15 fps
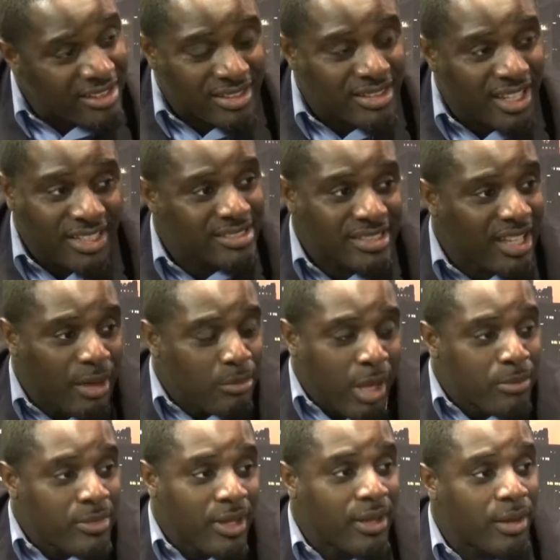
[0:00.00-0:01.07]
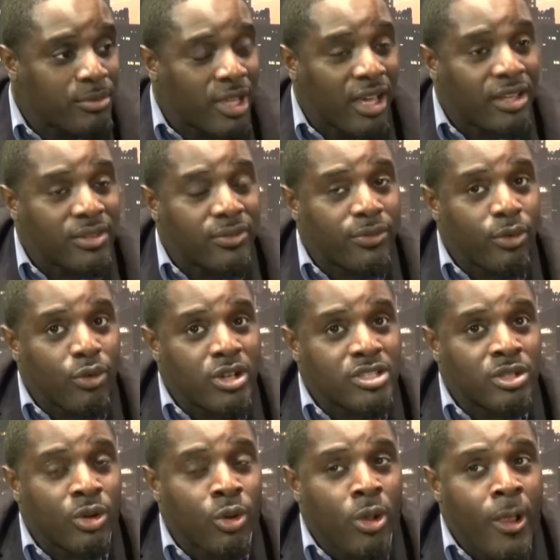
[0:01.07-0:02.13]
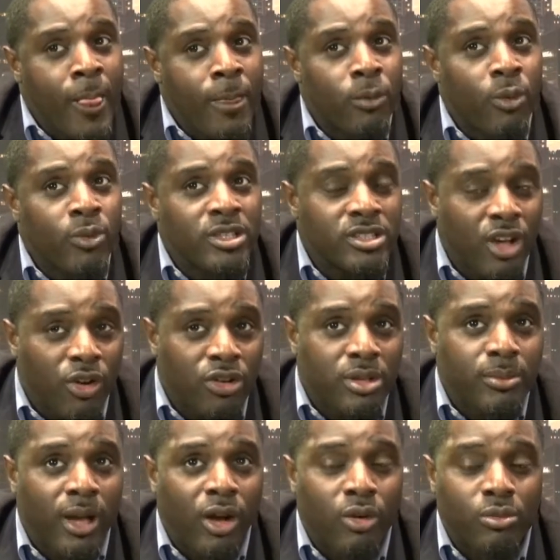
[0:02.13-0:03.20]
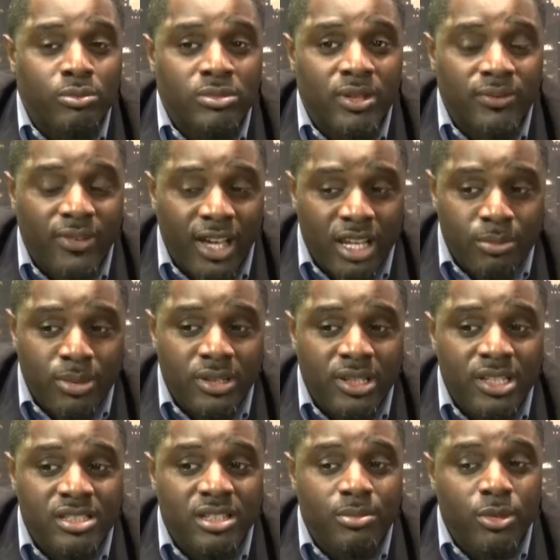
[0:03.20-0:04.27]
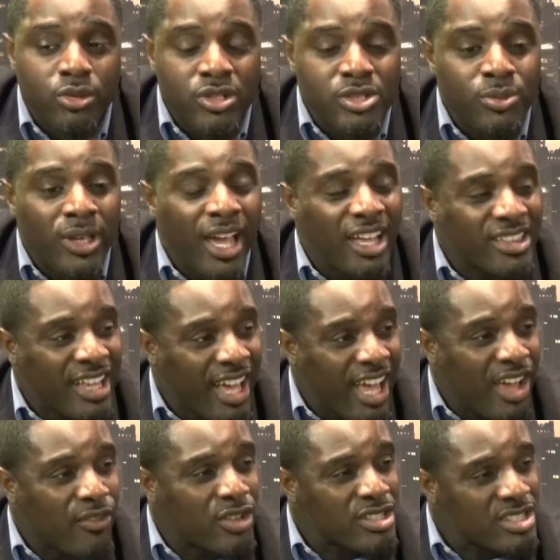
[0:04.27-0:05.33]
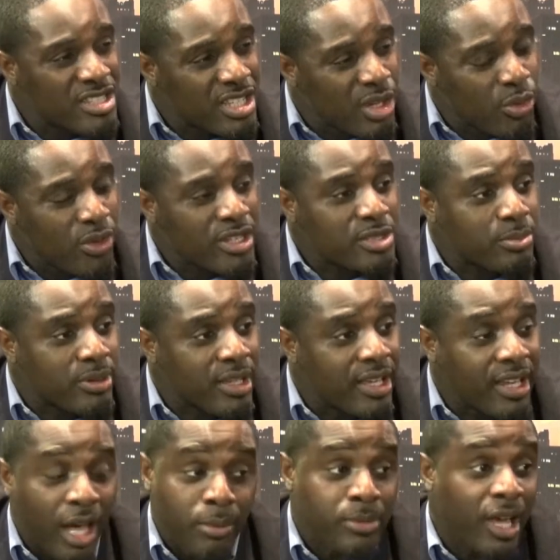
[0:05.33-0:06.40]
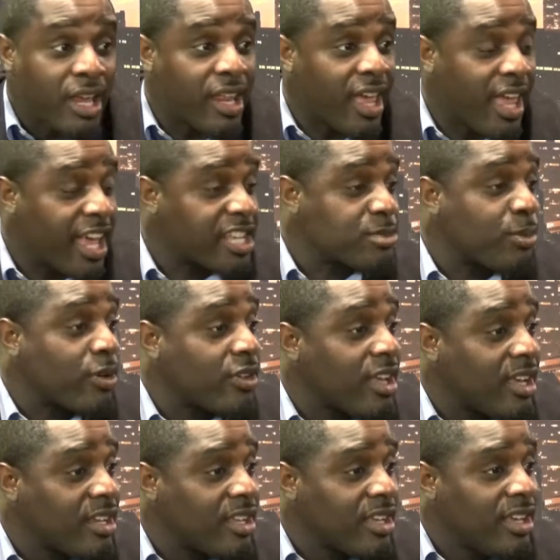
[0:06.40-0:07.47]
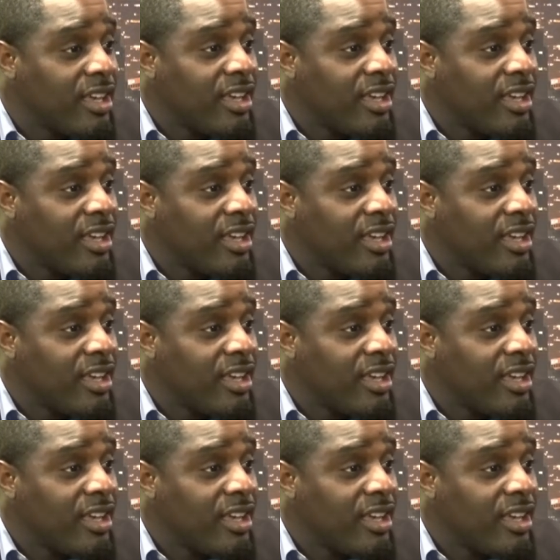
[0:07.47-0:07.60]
I'm not for it. So when we talking about developing these communities, we got to have a serious plan. I'm not an expert at it.